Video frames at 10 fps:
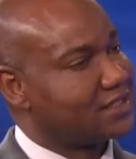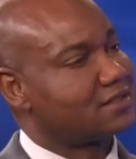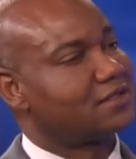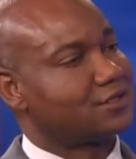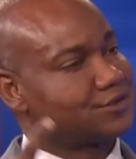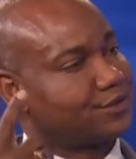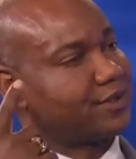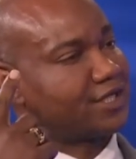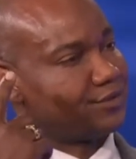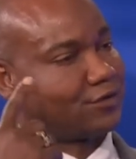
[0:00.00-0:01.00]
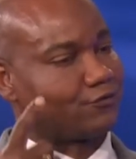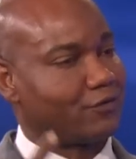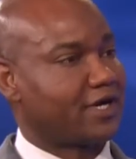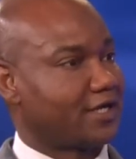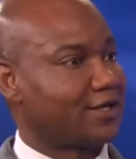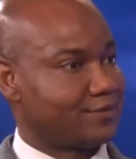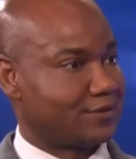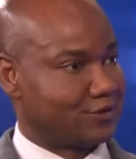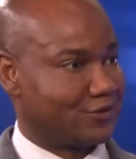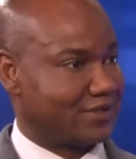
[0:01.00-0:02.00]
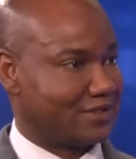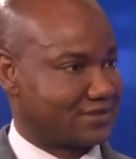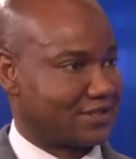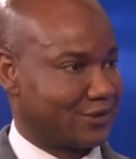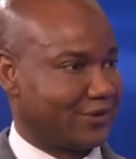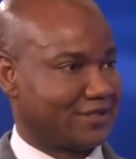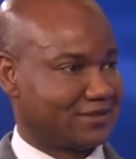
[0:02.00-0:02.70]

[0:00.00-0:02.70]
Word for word: I need that to remind me of why I'm doing this anyway.